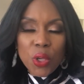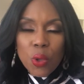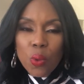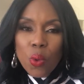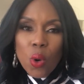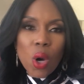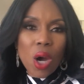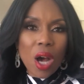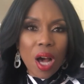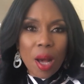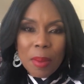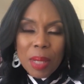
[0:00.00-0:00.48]
you
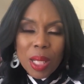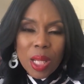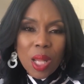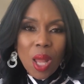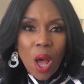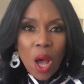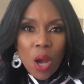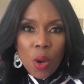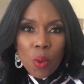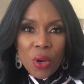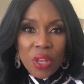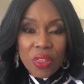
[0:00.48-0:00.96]
will come
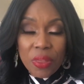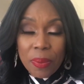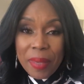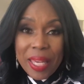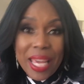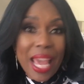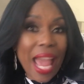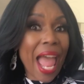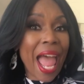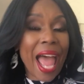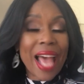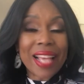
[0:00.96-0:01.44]
along with
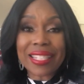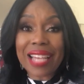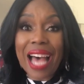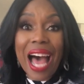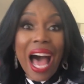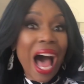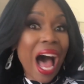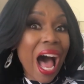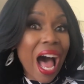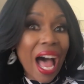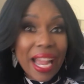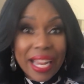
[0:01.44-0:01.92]
me as
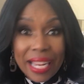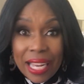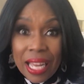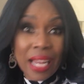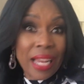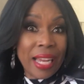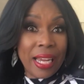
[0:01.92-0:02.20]
I